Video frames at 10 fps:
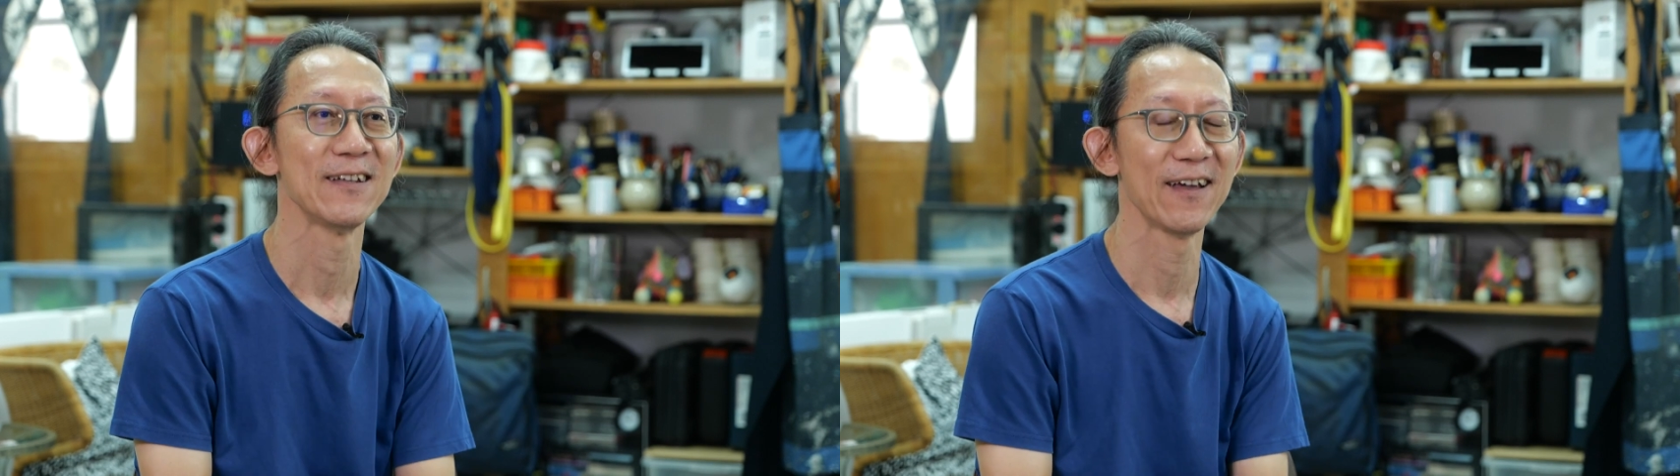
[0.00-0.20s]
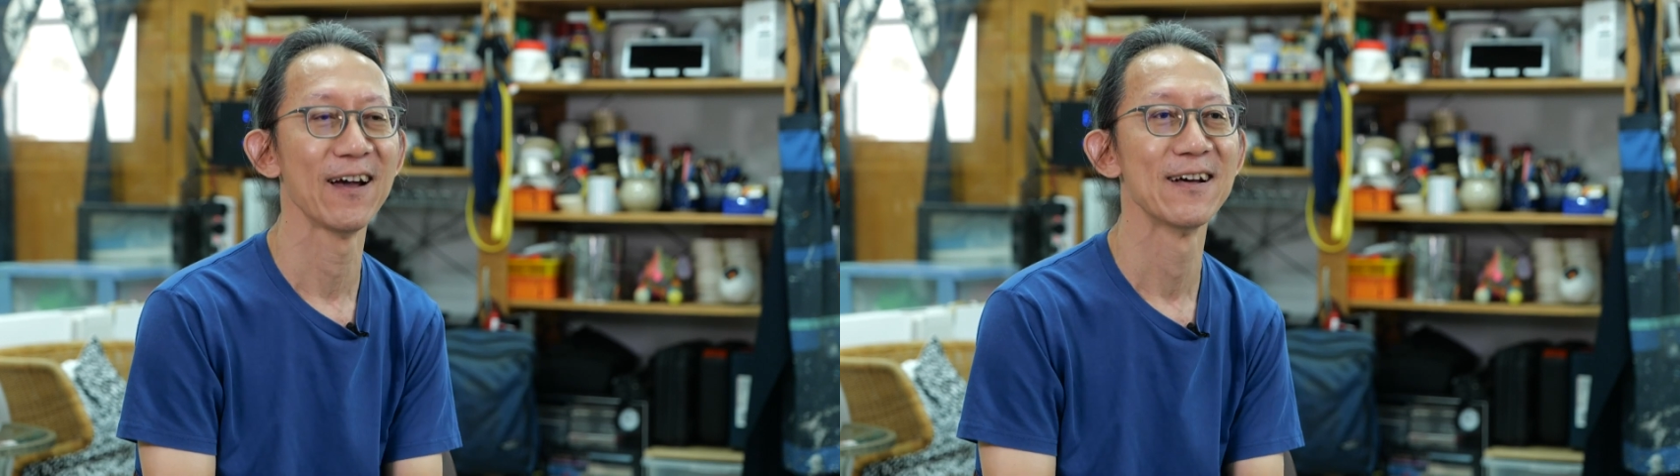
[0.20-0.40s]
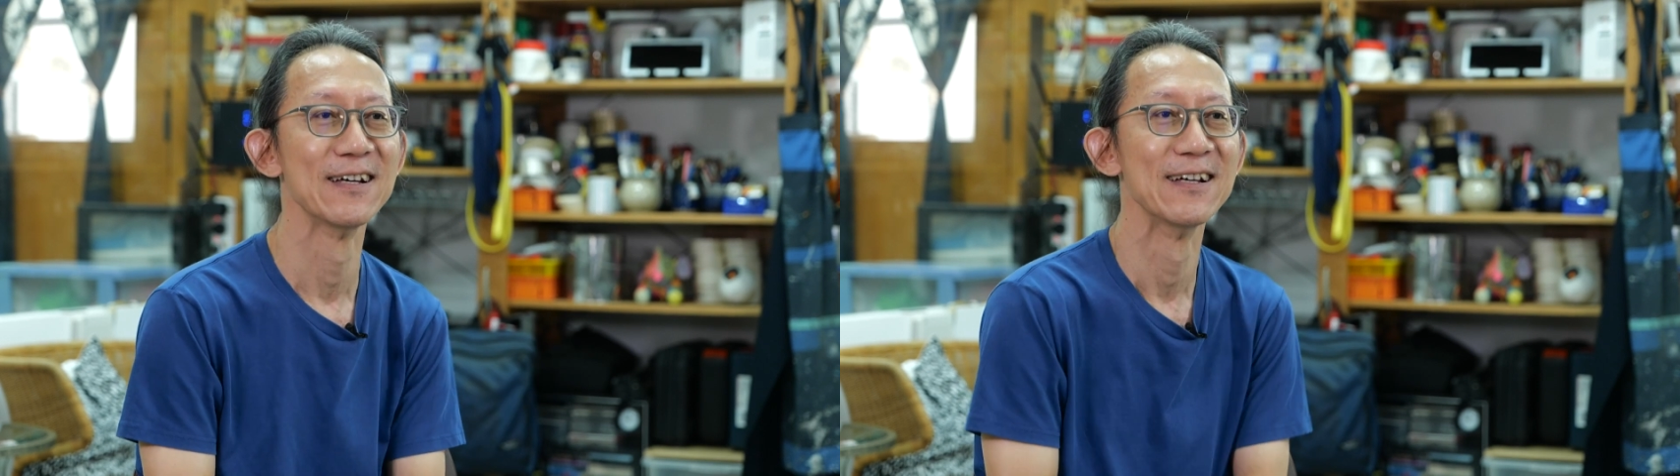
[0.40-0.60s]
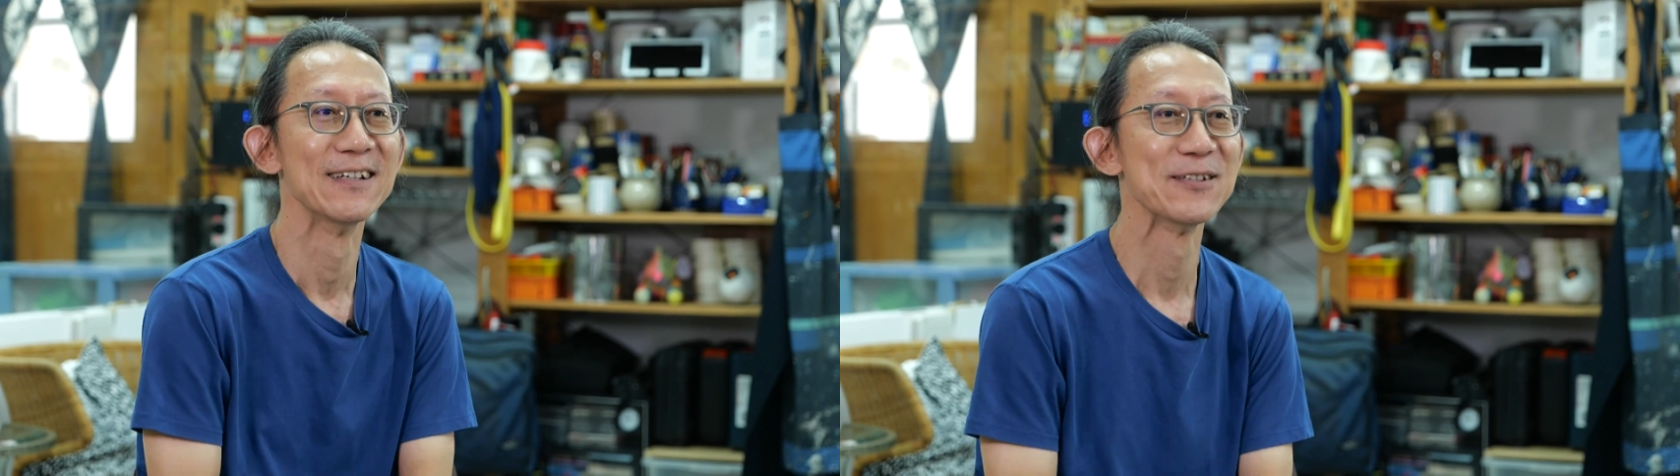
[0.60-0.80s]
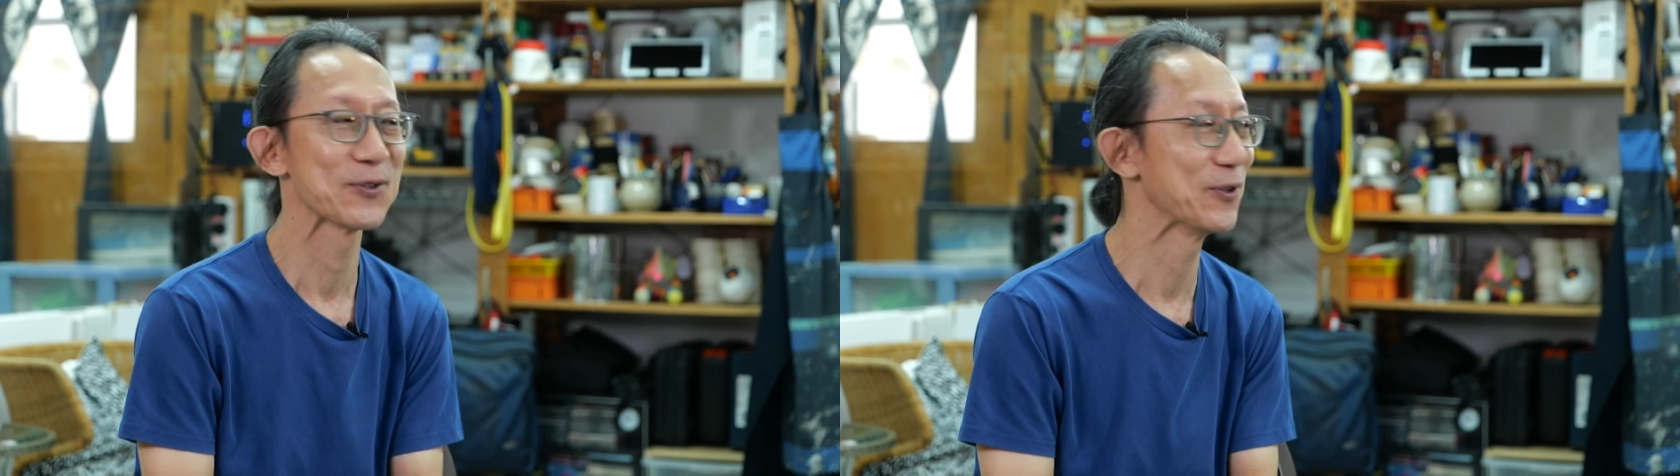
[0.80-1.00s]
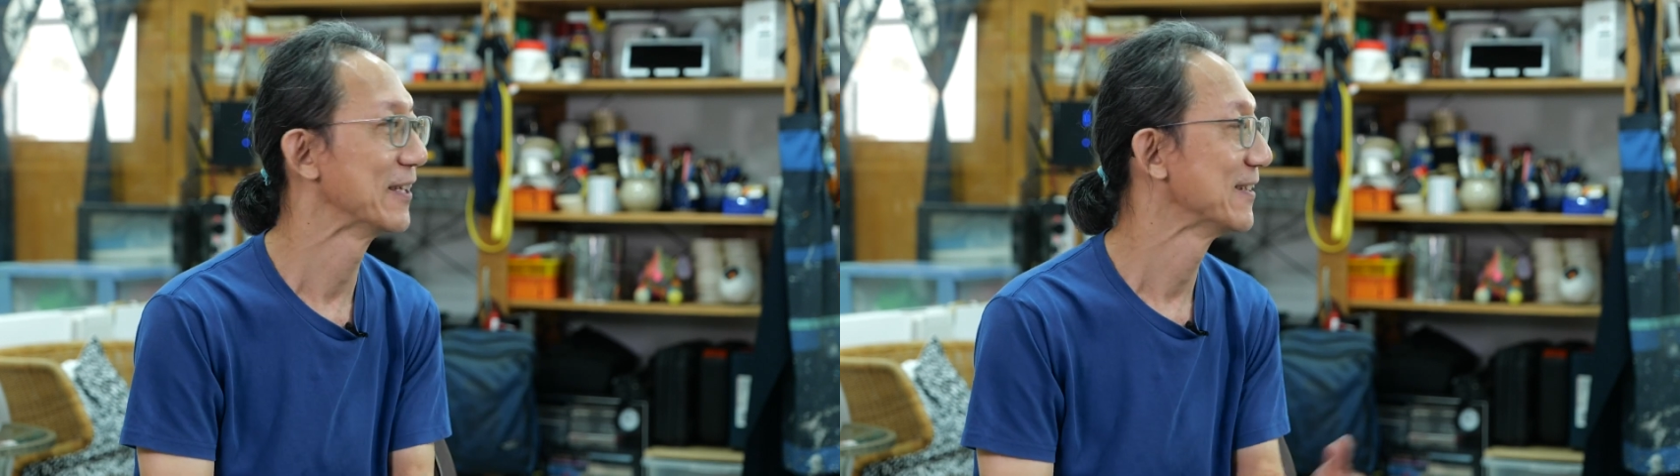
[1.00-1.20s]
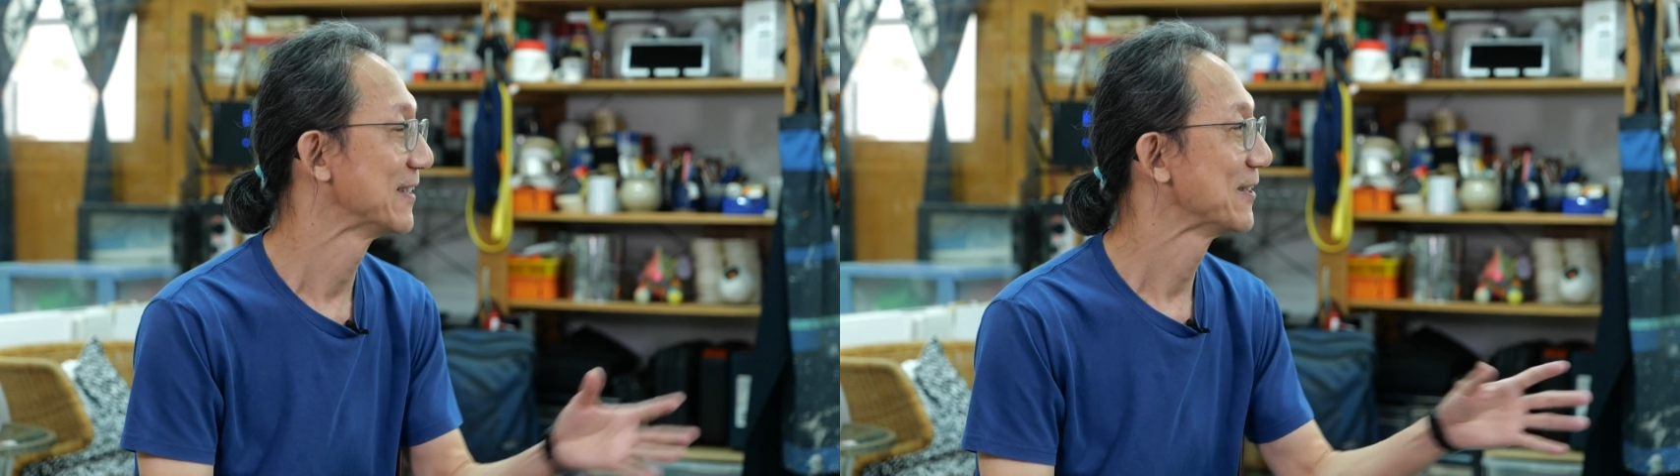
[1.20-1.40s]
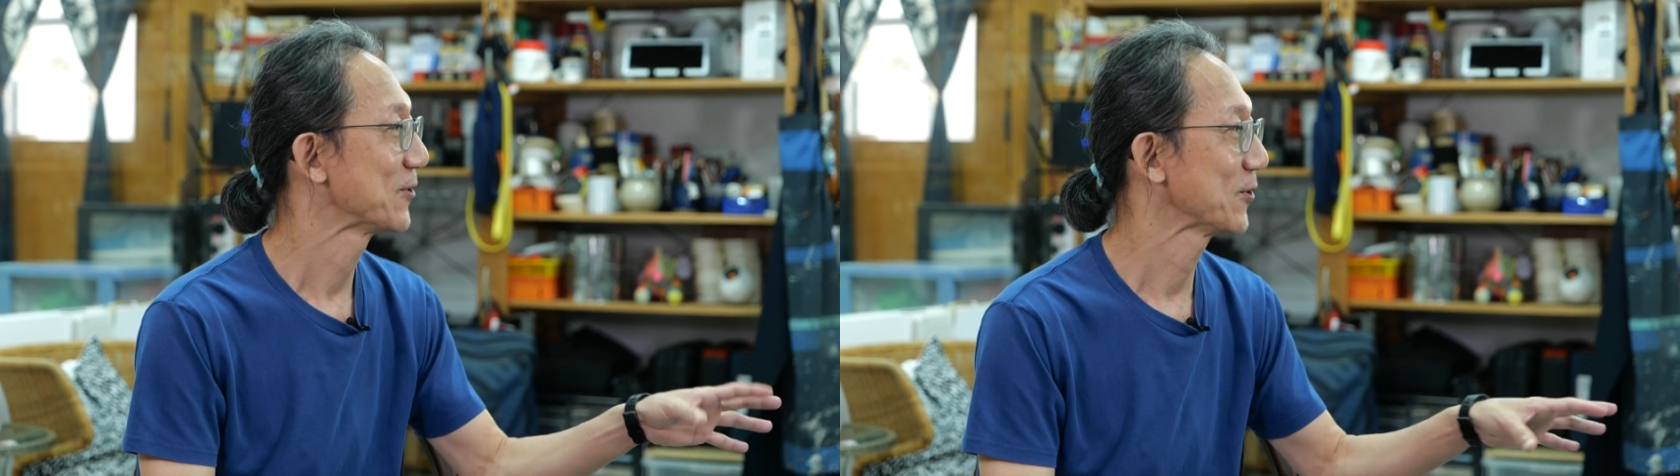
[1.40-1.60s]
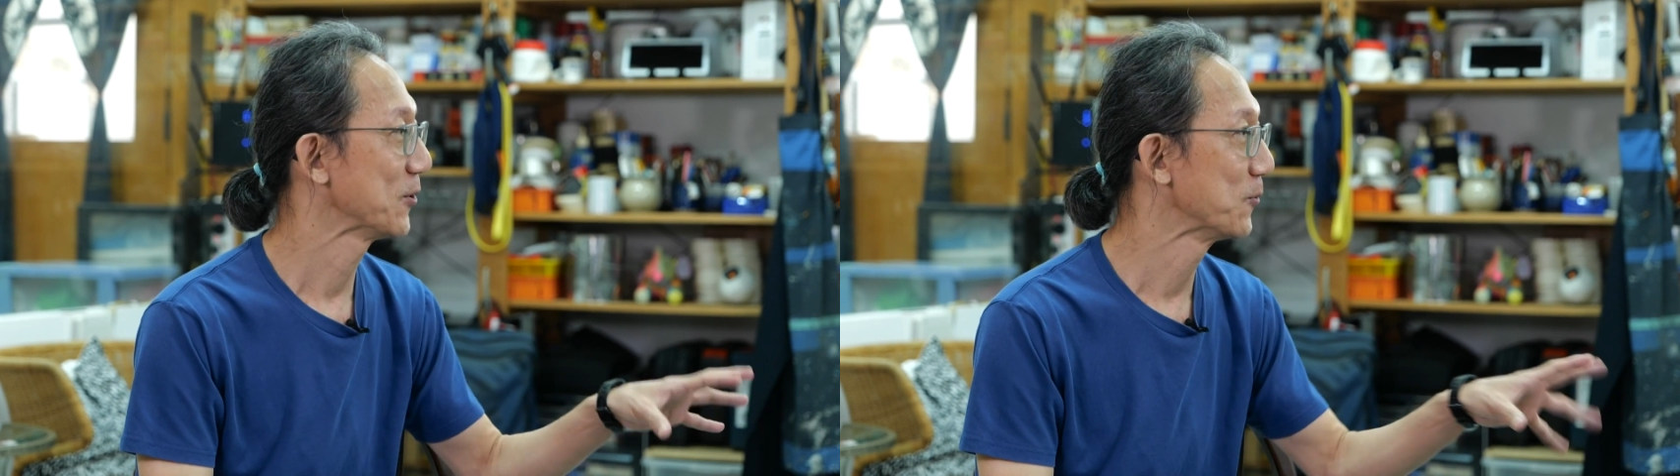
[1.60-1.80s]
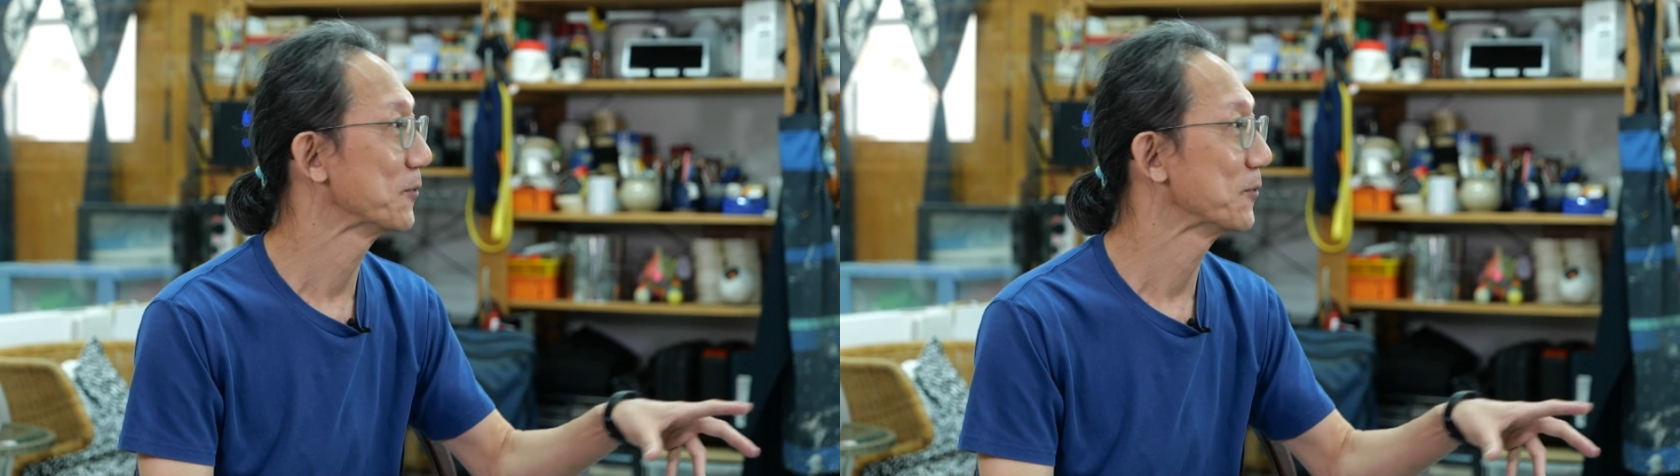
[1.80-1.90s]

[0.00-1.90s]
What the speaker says: Yeah. So the